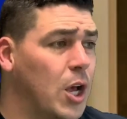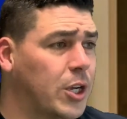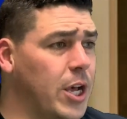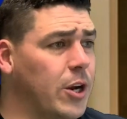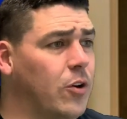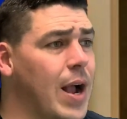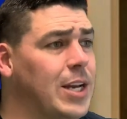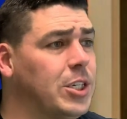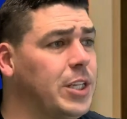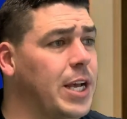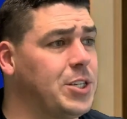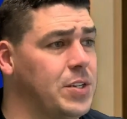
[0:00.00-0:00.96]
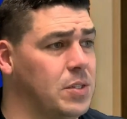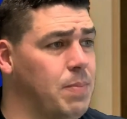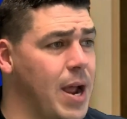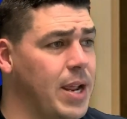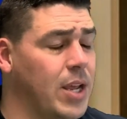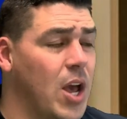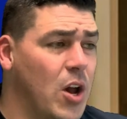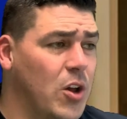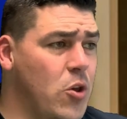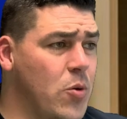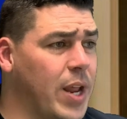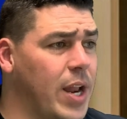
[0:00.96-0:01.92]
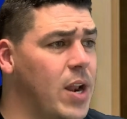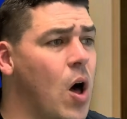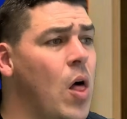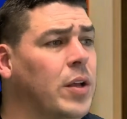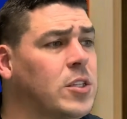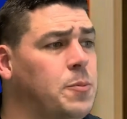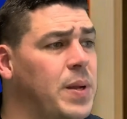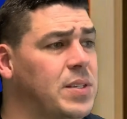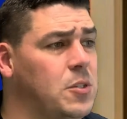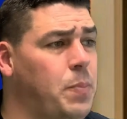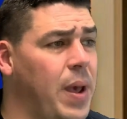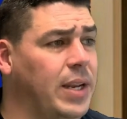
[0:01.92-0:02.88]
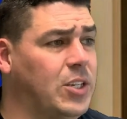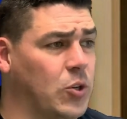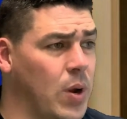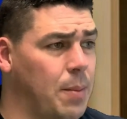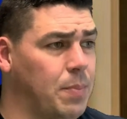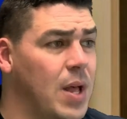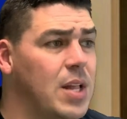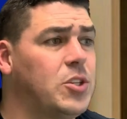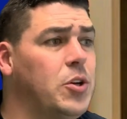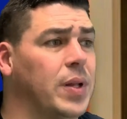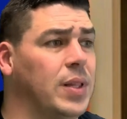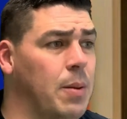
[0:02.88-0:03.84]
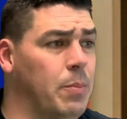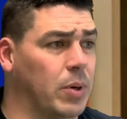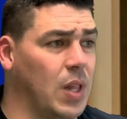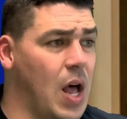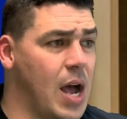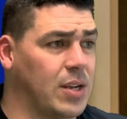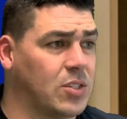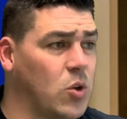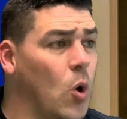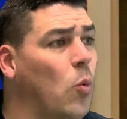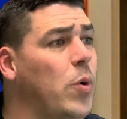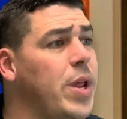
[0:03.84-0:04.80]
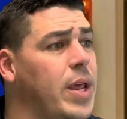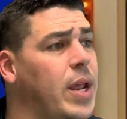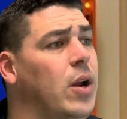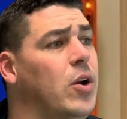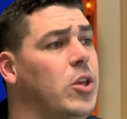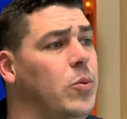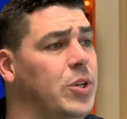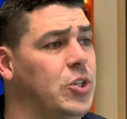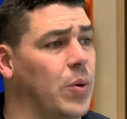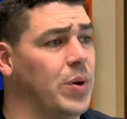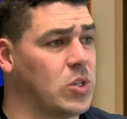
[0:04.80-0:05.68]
Congratulations, Mike. You get an all-expenses-paid trip to the Limberlost. We hear you enjoy